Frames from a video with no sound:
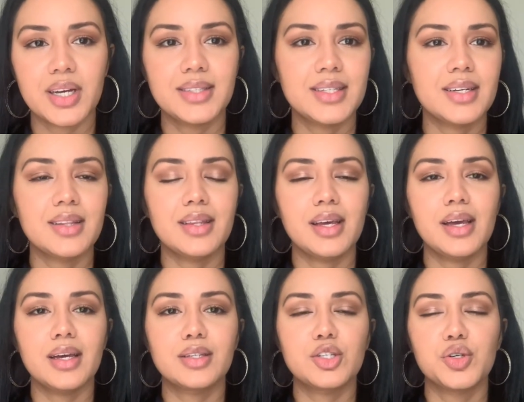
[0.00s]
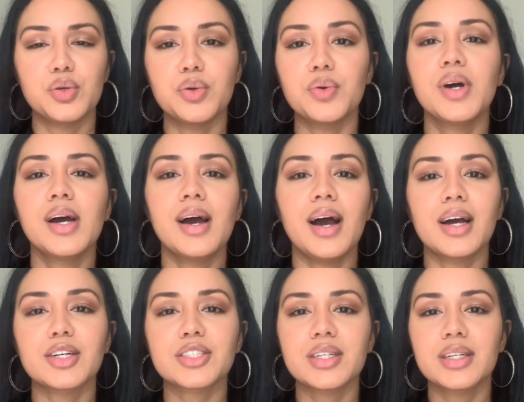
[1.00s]
I didn't think to
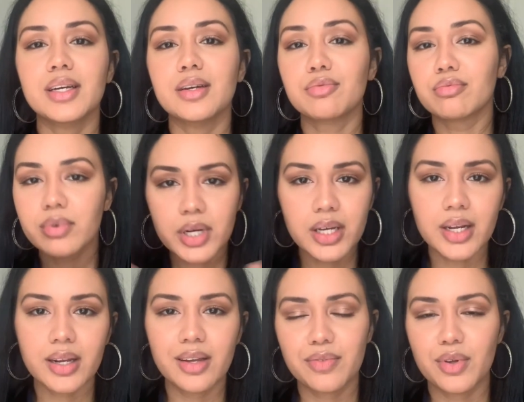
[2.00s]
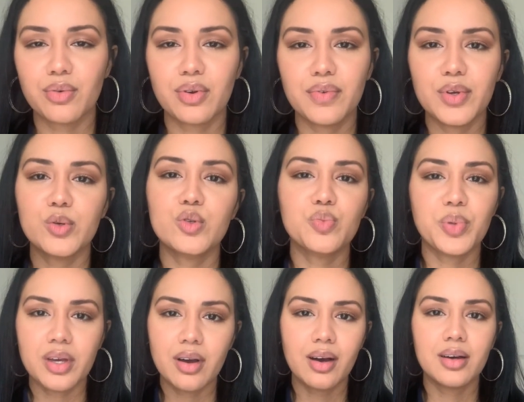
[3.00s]
actually read any of the reviews
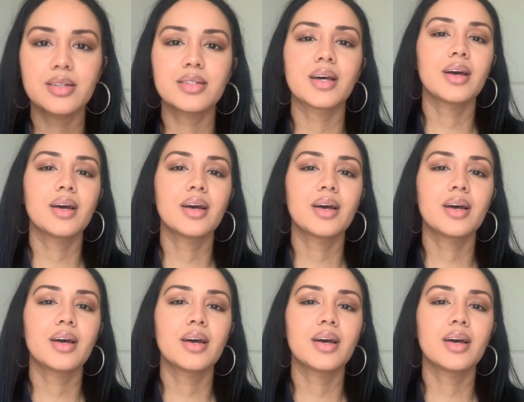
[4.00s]
beyond,